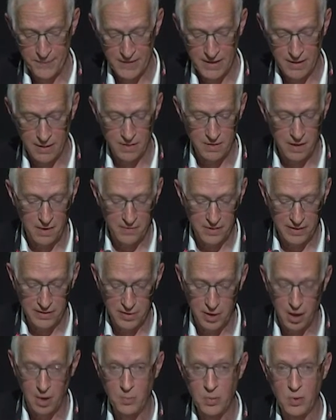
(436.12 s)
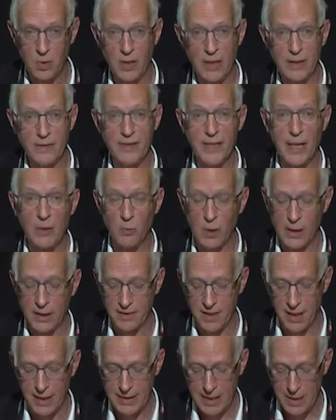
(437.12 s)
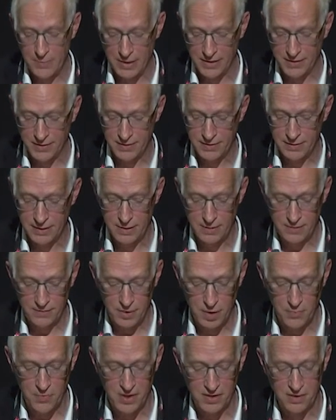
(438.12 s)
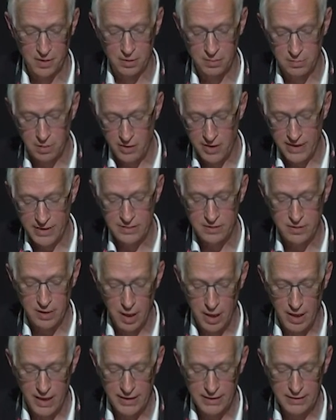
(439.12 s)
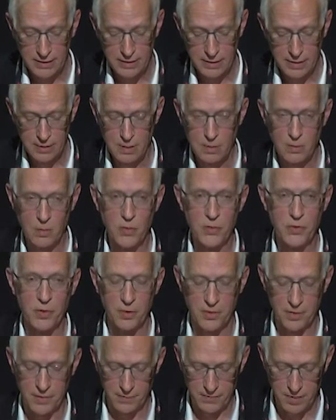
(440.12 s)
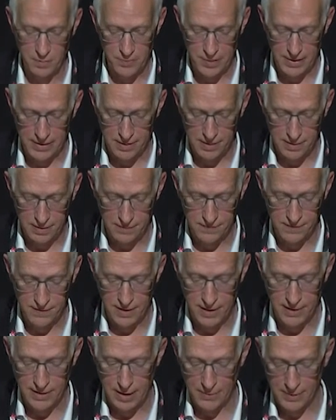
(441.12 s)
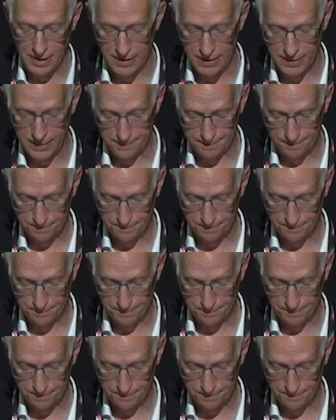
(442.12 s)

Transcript: Another example, network dynamics, firms that are growing, dying, all sorts of competitive dynamics.